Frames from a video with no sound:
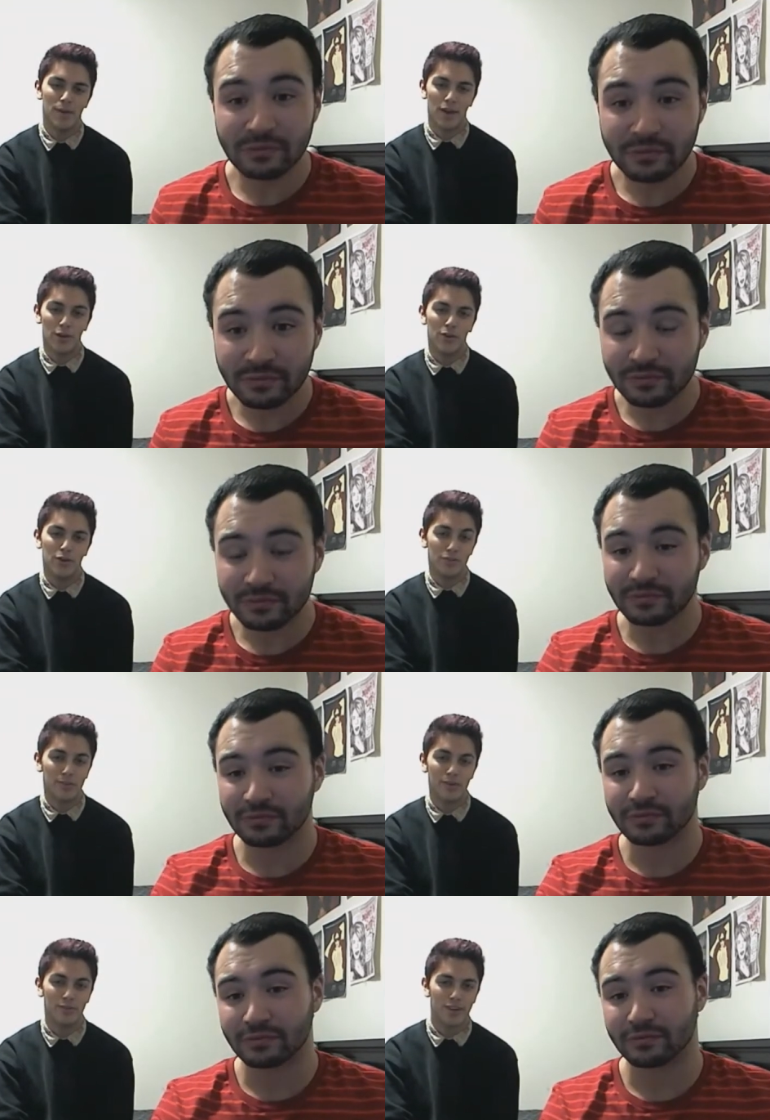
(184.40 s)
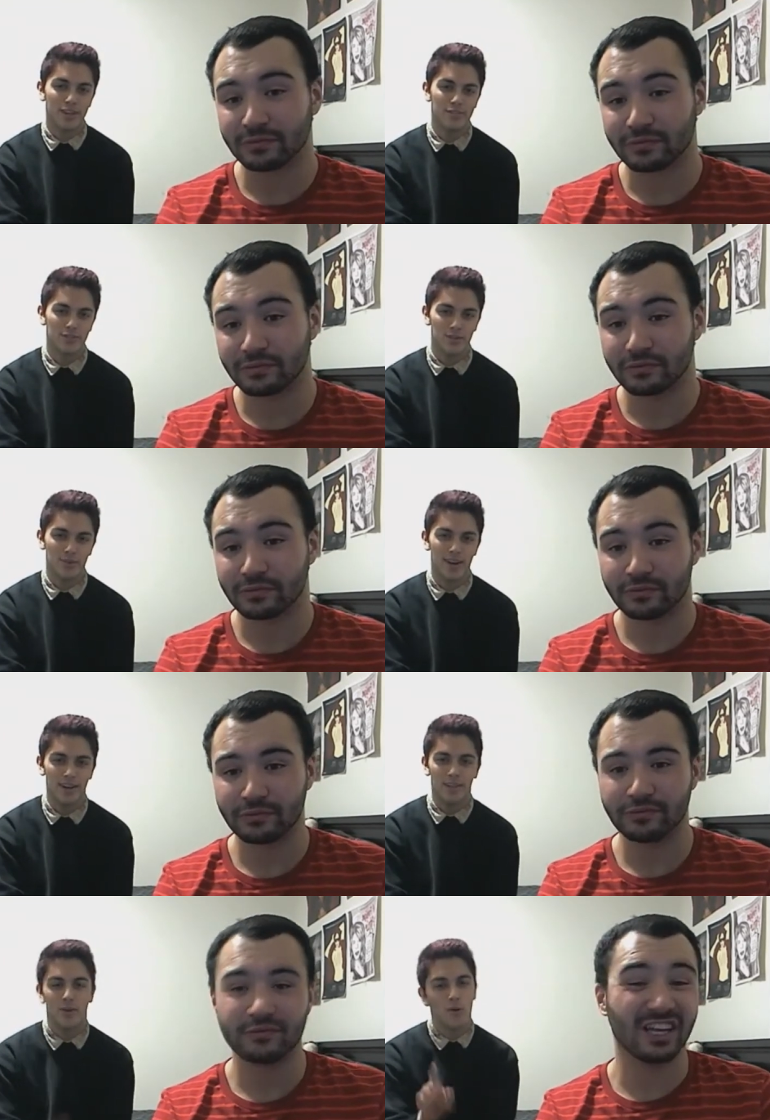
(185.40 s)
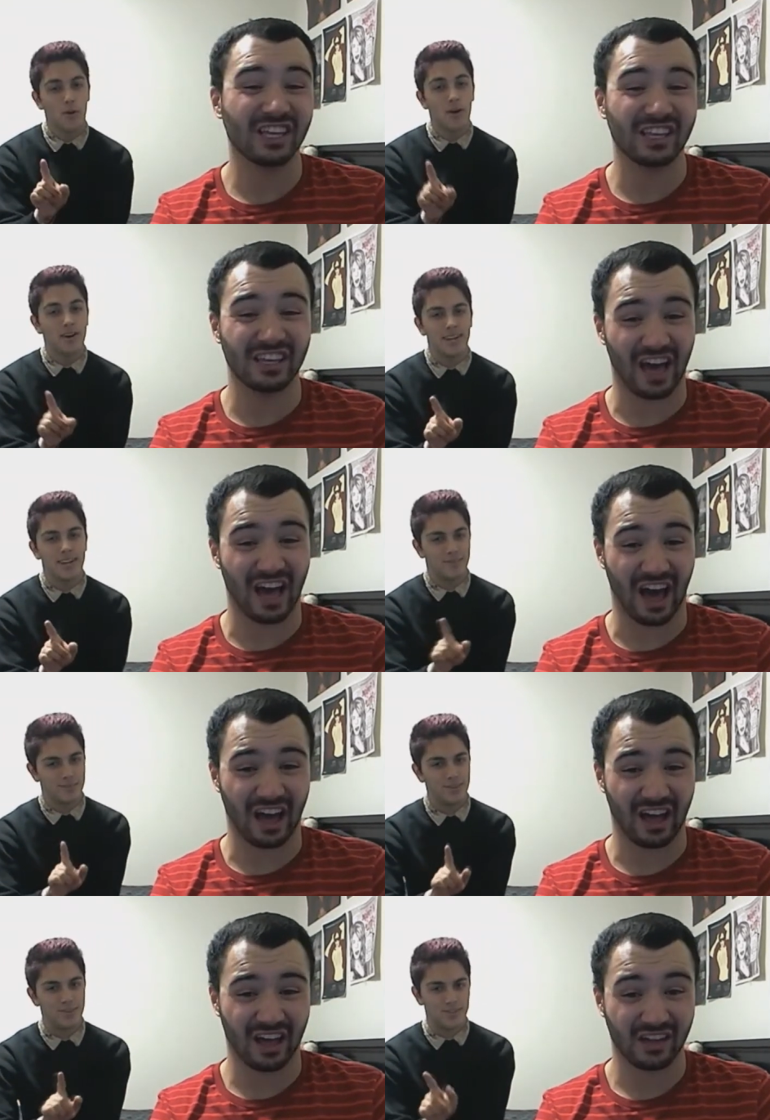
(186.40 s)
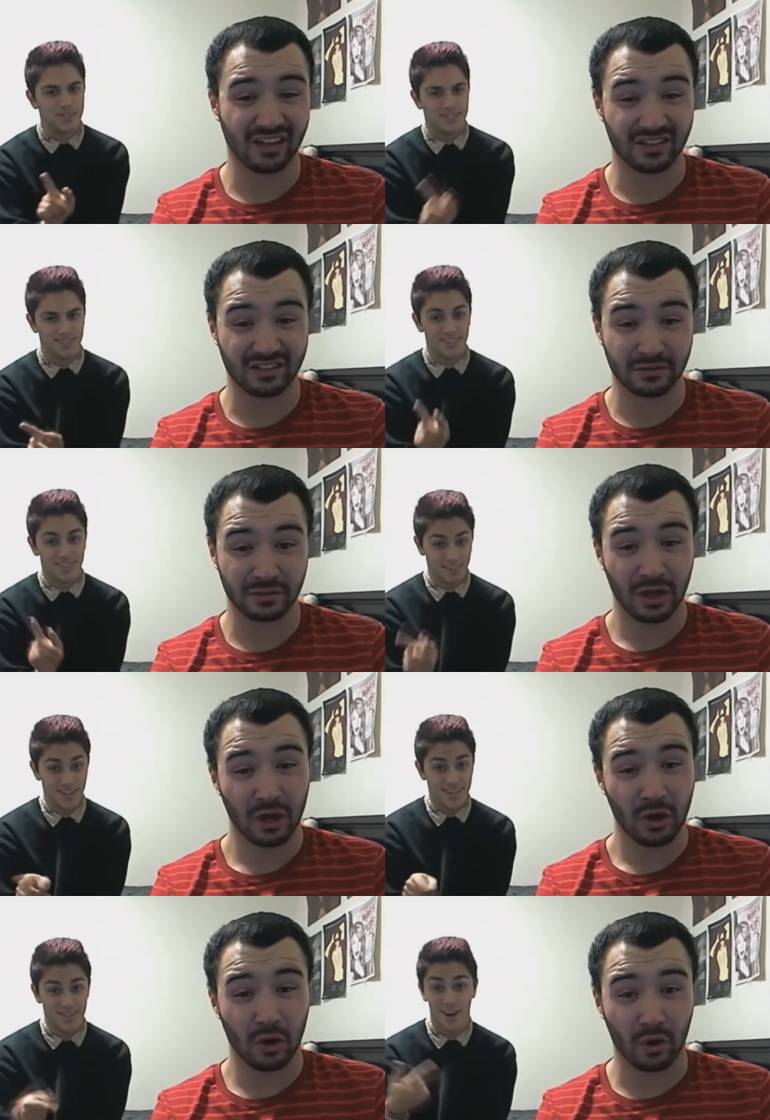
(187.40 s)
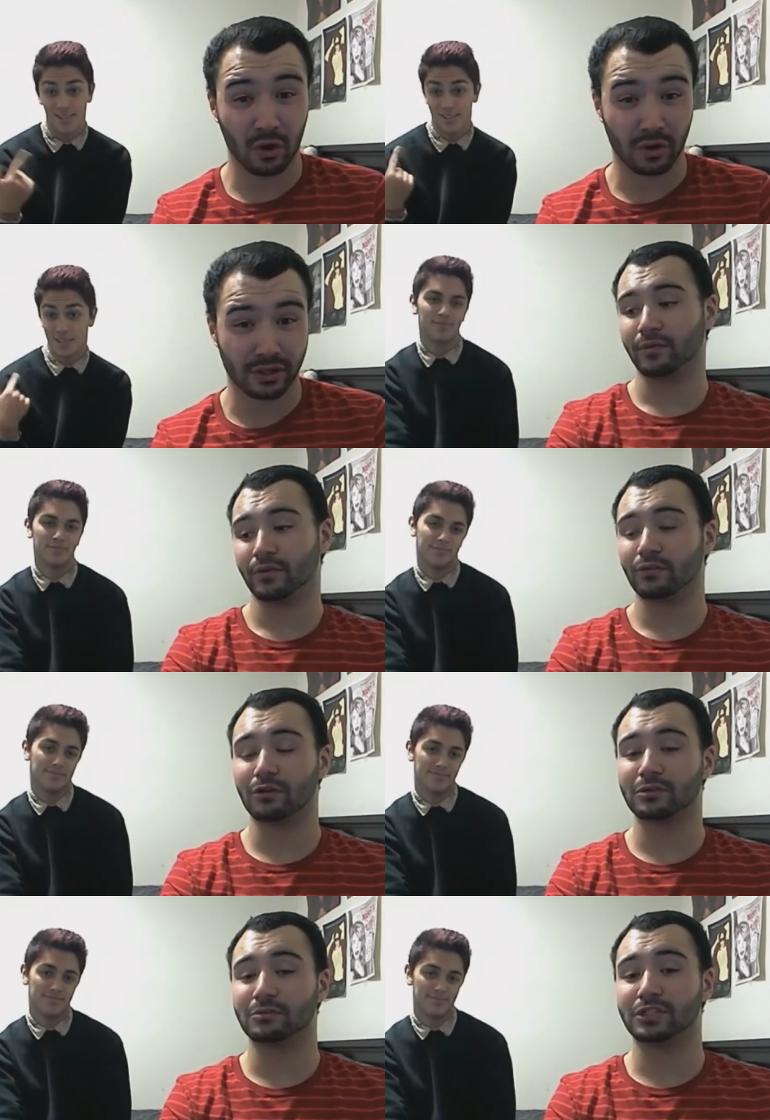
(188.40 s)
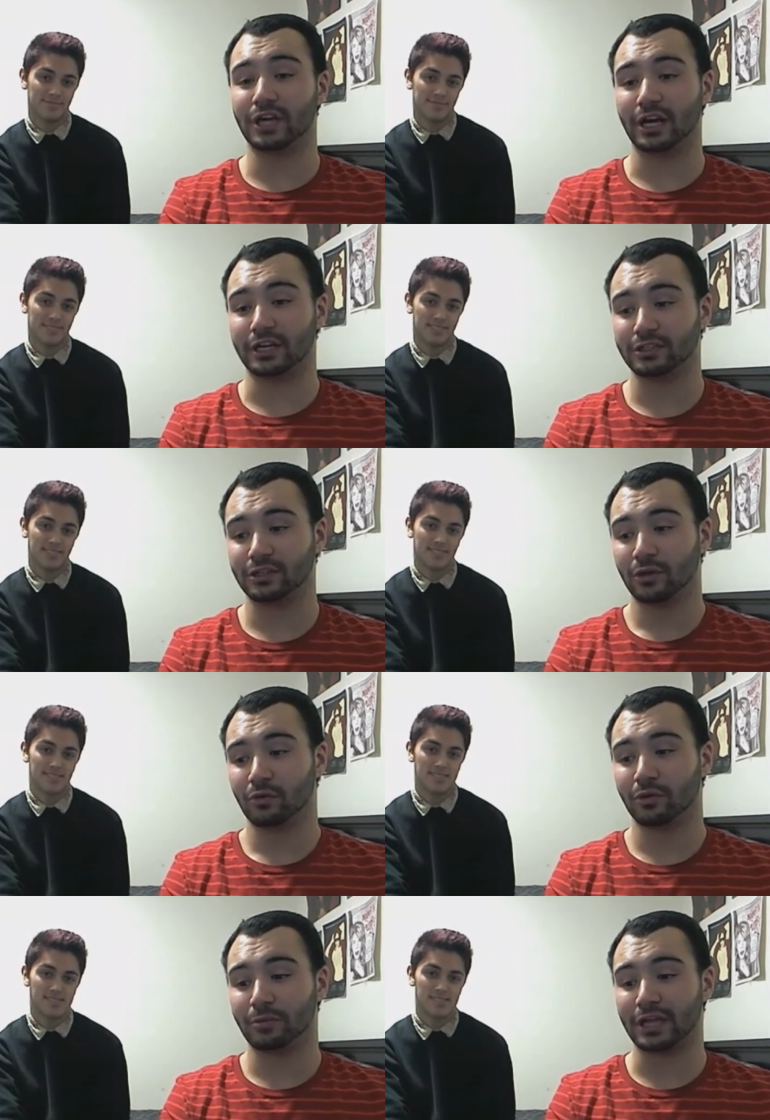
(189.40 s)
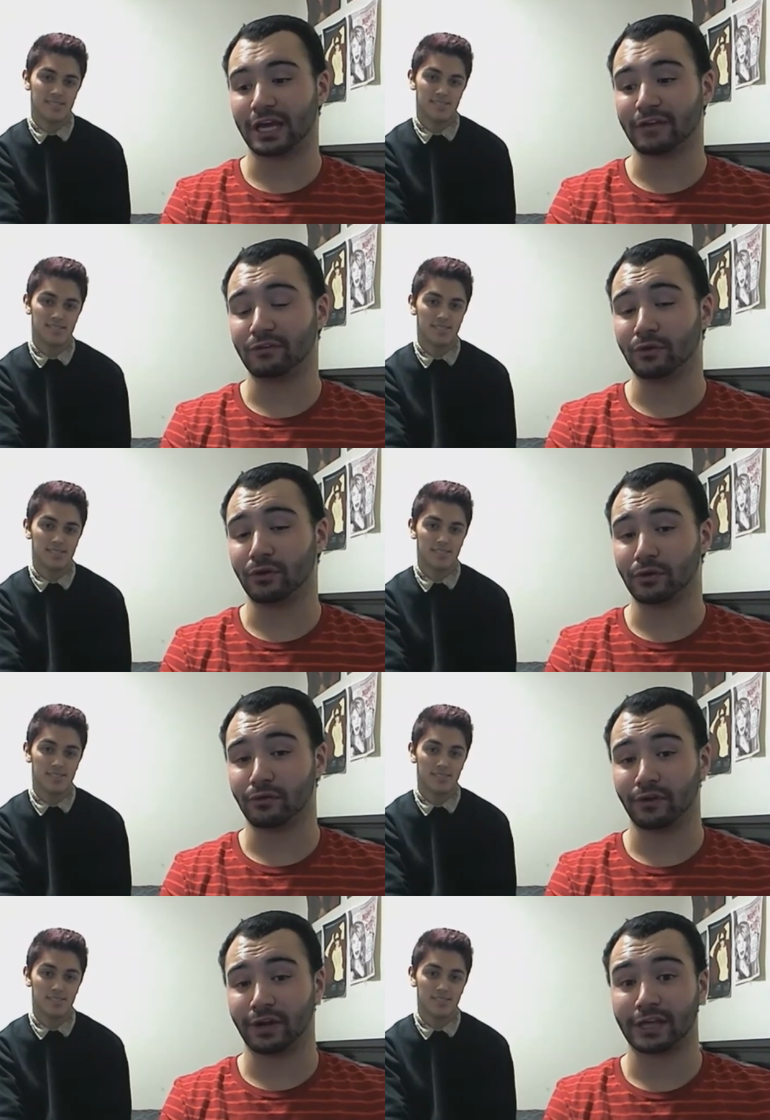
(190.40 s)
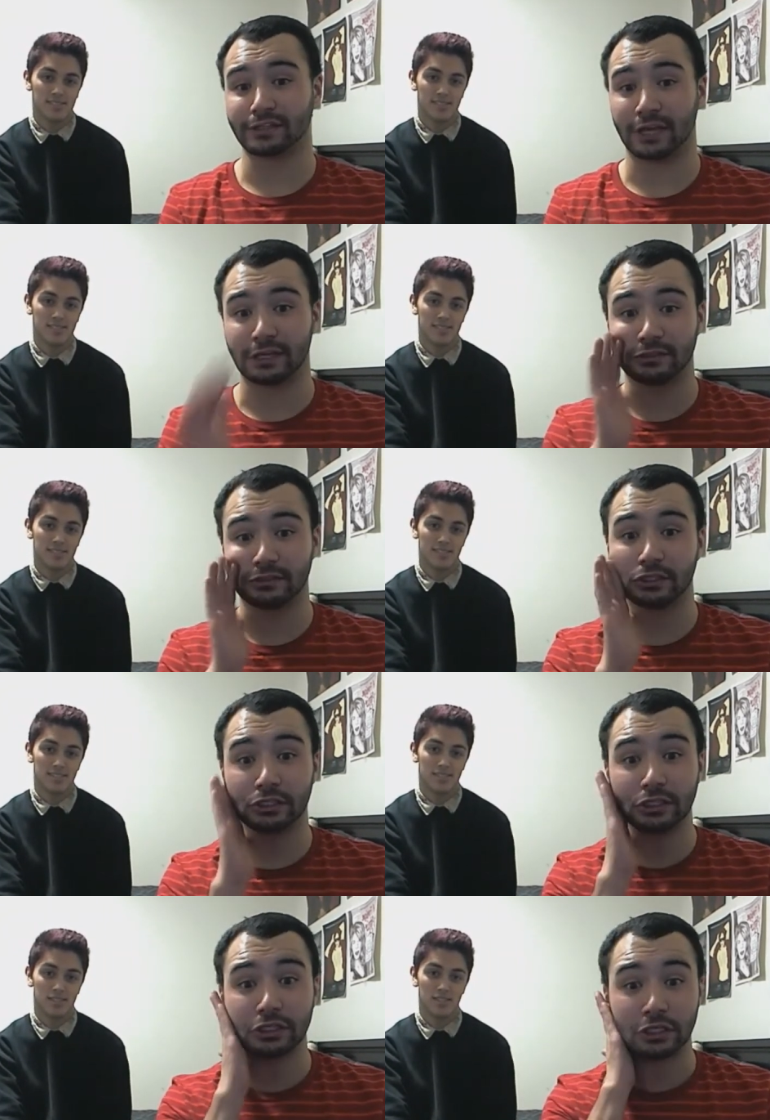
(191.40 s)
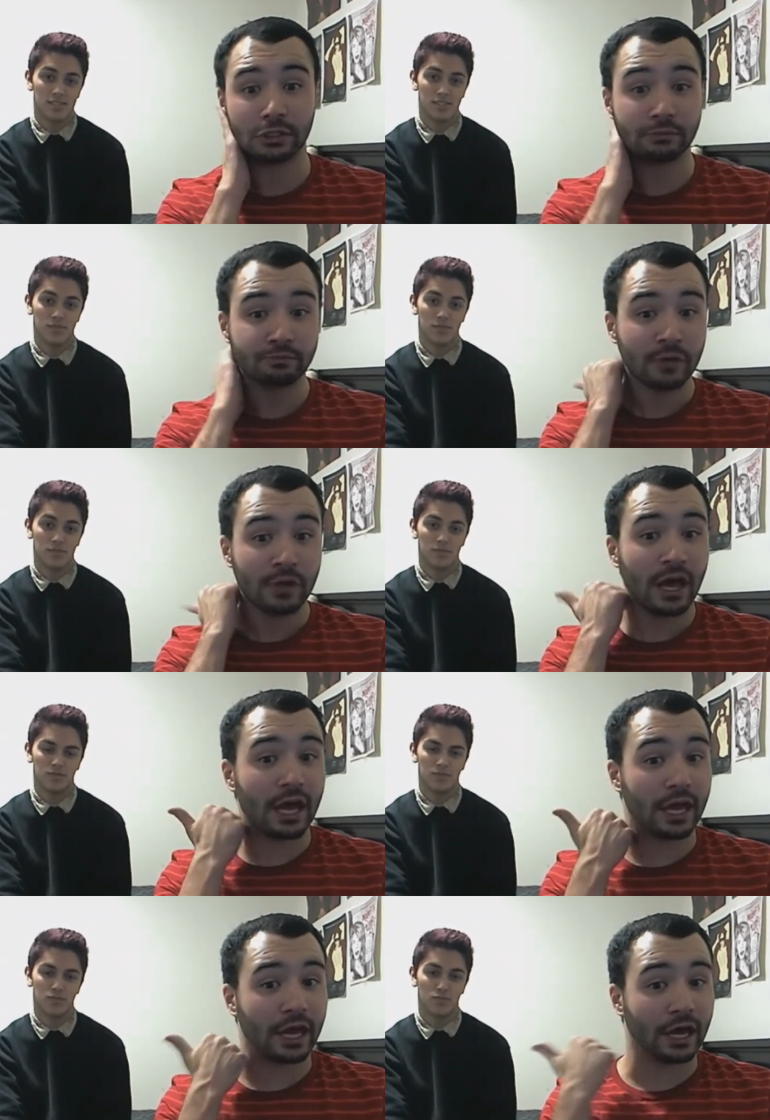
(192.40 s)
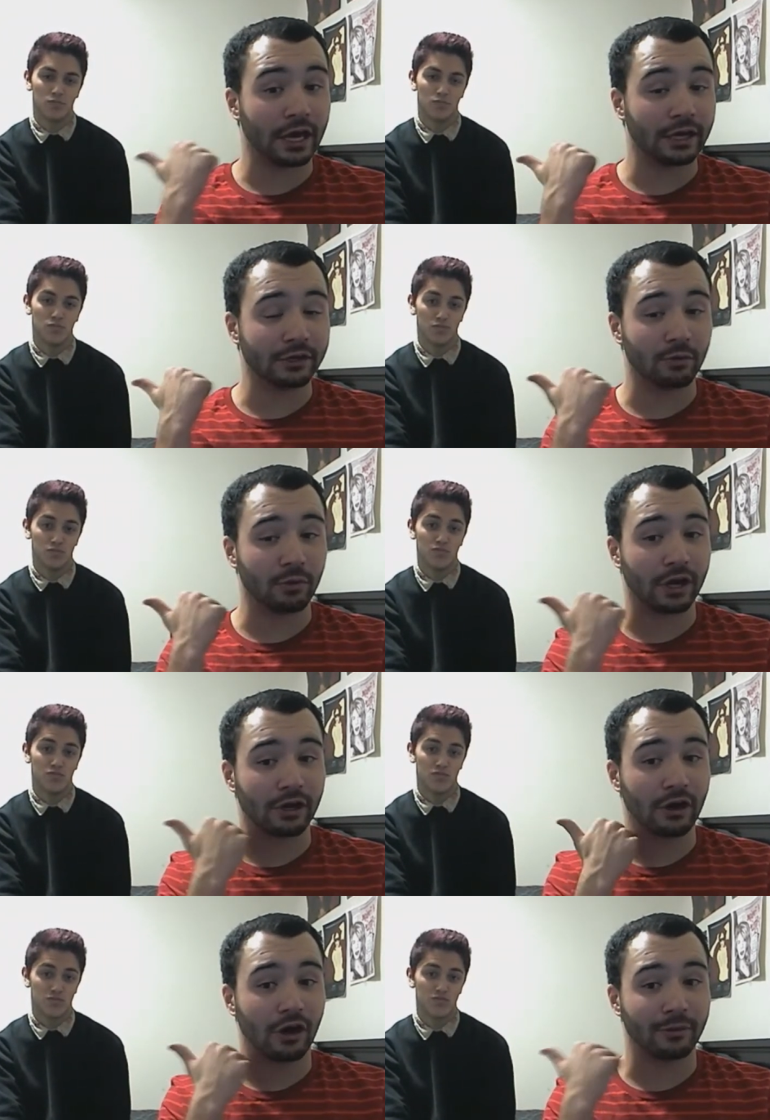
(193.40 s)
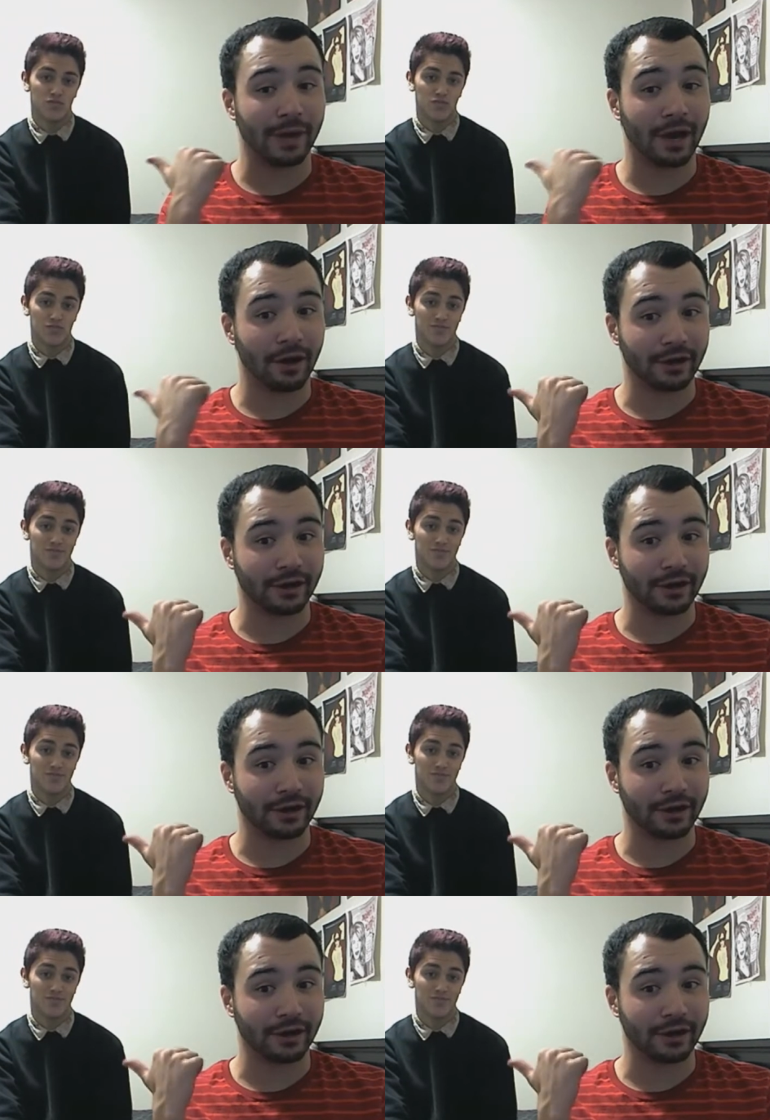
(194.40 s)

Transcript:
Speaker 1: better when you've been friends for a while, or yeah. if you just like gossip.
Speaker 2: Throwing some dust would be like if you know your friend has an STD and you want to call them out on